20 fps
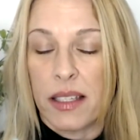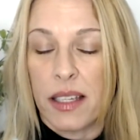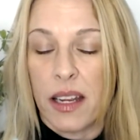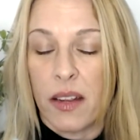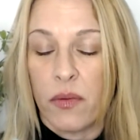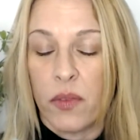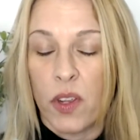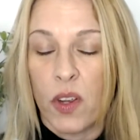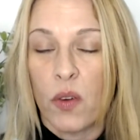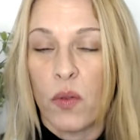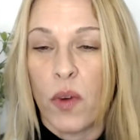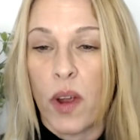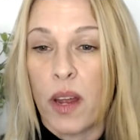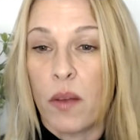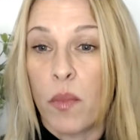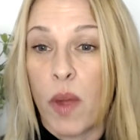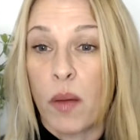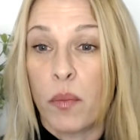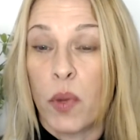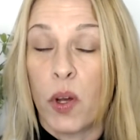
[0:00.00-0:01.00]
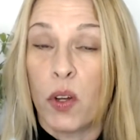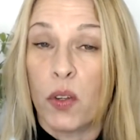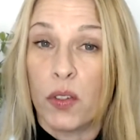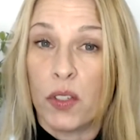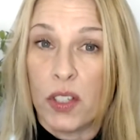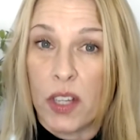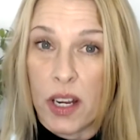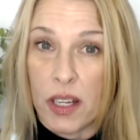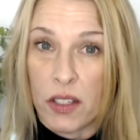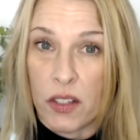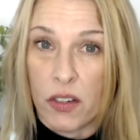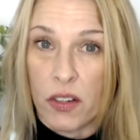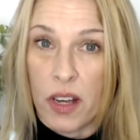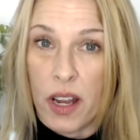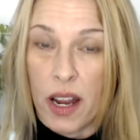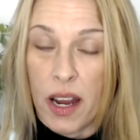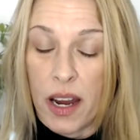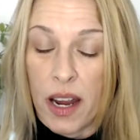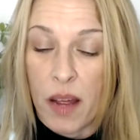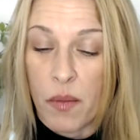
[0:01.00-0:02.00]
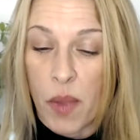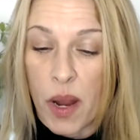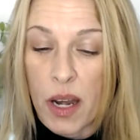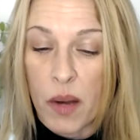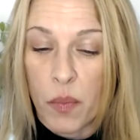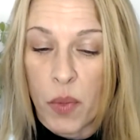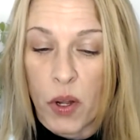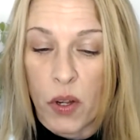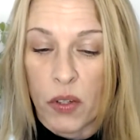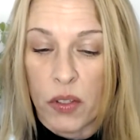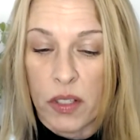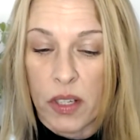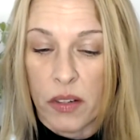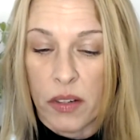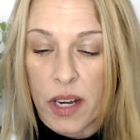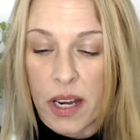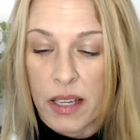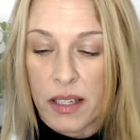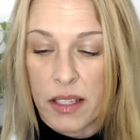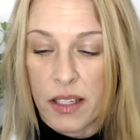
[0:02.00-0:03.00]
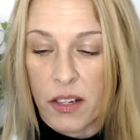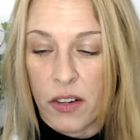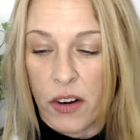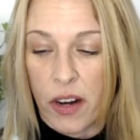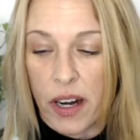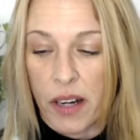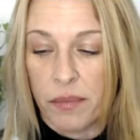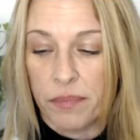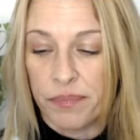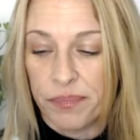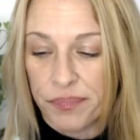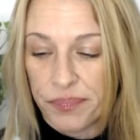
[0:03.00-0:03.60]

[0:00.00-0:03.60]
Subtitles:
If you read my post yesterday, I made a post on Instagram